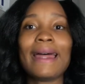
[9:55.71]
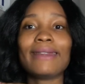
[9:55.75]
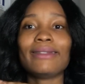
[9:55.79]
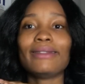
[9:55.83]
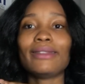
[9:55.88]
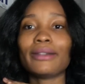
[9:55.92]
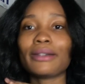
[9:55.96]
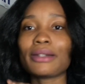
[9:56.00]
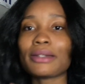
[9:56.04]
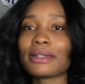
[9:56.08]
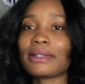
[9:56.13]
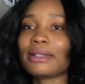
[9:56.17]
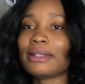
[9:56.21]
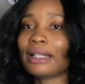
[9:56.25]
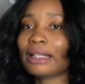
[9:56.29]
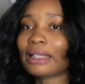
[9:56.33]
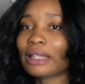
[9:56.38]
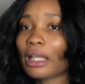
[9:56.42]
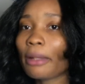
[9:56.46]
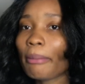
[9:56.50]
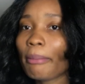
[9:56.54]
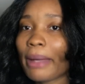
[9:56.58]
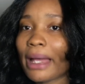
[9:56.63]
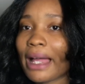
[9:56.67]
there is
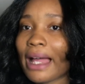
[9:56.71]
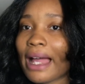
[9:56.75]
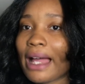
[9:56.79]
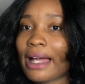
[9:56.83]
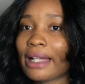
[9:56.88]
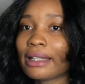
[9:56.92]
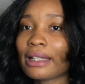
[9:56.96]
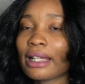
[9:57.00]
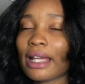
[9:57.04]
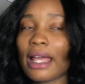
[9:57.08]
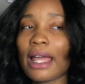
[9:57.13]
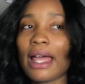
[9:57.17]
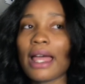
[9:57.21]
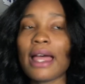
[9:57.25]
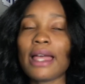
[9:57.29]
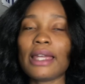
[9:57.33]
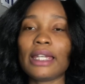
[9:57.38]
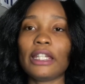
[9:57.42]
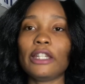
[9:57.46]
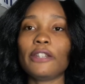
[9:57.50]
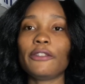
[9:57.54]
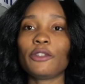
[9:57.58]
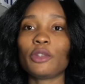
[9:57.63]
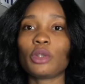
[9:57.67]
nothing bad
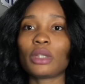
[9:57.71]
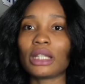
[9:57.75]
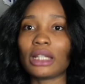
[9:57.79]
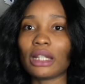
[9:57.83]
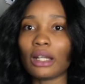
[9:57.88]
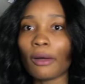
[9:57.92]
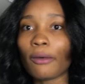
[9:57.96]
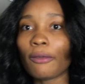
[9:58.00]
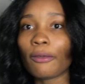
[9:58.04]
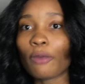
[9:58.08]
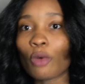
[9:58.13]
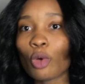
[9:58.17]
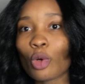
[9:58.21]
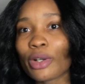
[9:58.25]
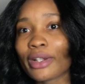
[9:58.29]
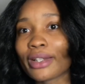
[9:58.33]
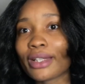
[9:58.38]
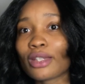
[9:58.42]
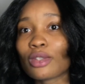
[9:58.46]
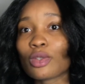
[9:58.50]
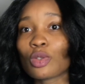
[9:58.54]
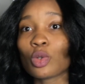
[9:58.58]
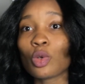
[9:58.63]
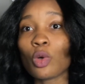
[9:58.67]
if you can afford
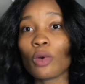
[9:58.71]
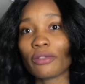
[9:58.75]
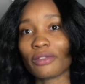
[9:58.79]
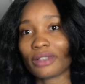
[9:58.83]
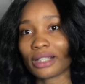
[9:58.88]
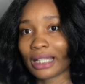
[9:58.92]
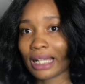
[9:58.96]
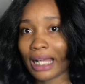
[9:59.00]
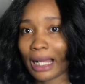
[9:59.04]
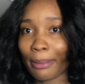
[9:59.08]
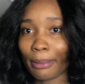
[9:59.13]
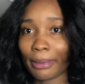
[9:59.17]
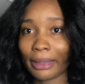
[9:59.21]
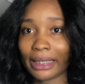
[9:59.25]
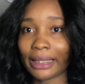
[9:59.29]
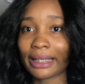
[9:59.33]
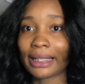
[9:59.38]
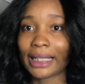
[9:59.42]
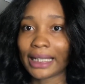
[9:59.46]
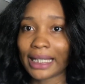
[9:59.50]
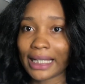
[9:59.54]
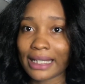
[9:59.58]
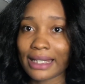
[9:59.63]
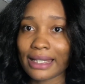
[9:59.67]
it to go for Kaplan
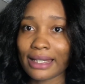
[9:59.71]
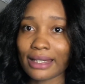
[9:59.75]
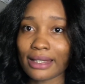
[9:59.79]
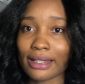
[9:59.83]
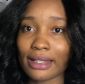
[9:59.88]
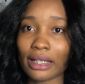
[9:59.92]
classes.